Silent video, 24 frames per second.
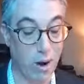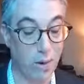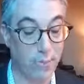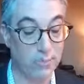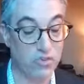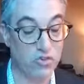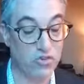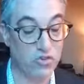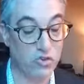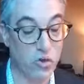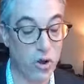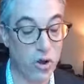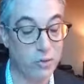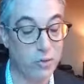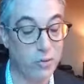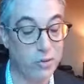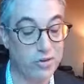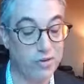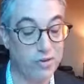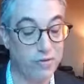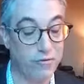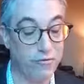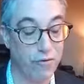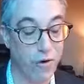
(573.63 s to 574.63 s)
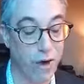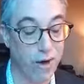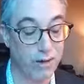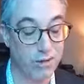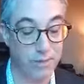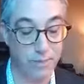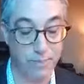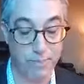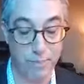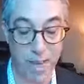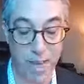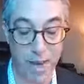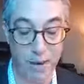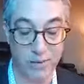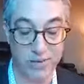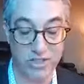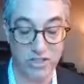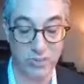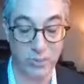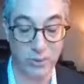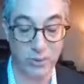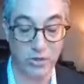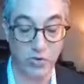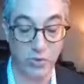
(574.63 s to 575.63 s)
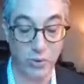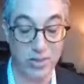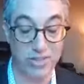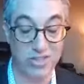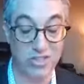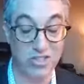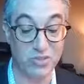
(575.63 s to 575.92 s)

I'm struggling to find the balance between